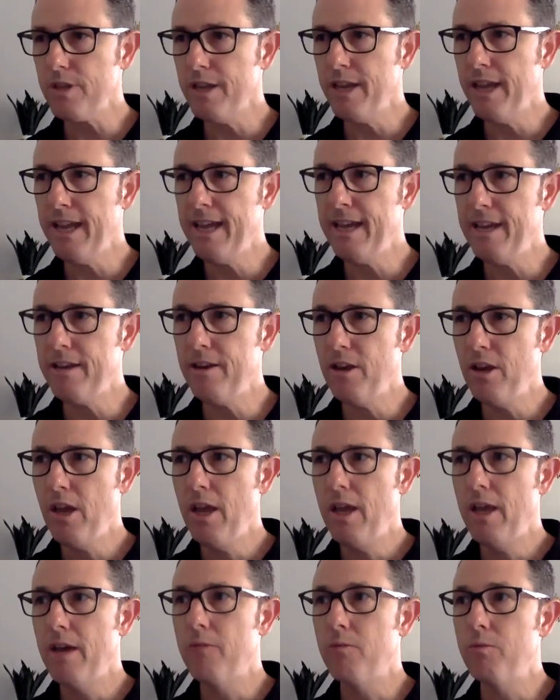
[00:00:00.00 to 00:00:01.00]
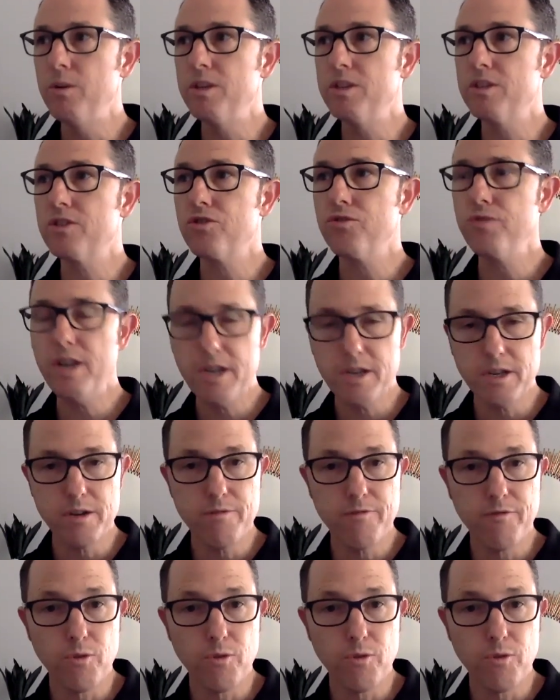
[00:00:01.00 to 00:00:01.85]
and was treated